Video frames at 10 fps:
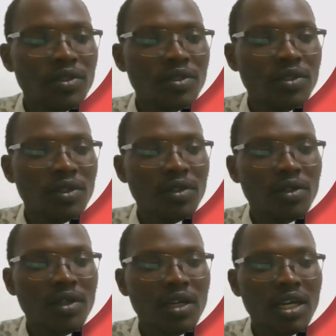
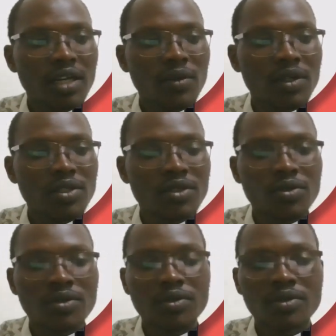So I want
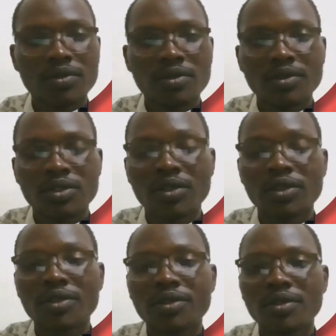to
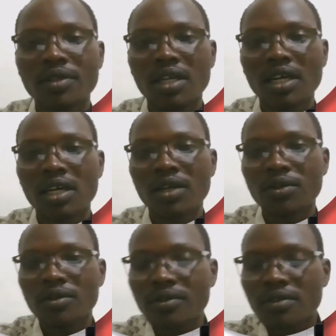show you
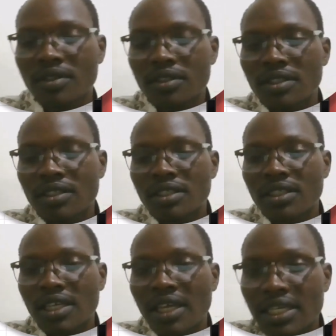how
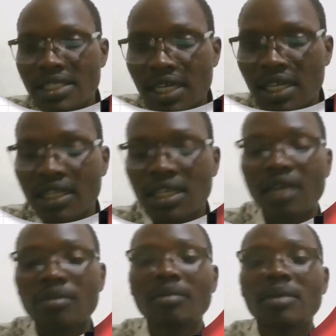they exactly
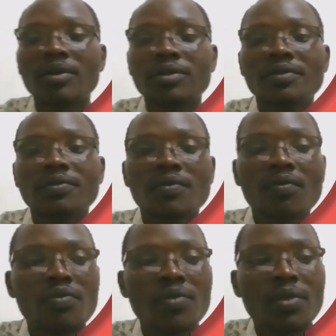come about.
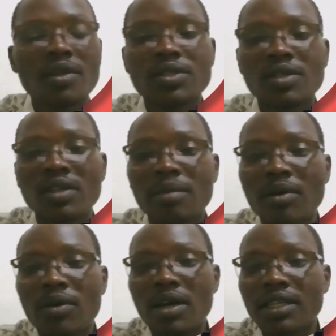So
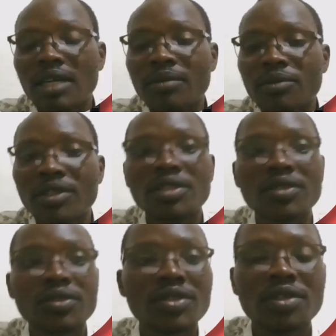number one, I'm going
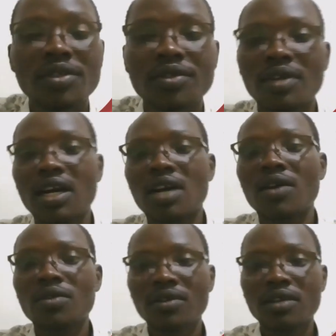to show you
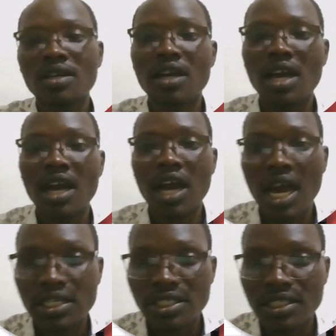how
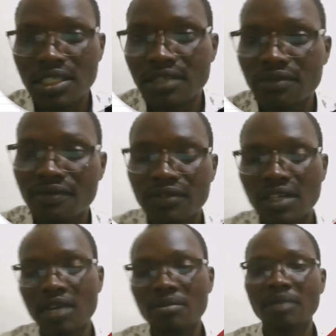hash div
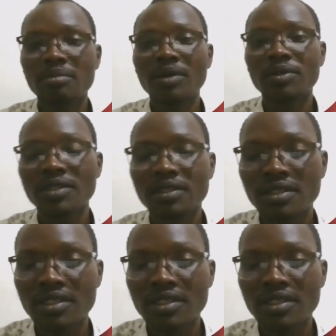come about.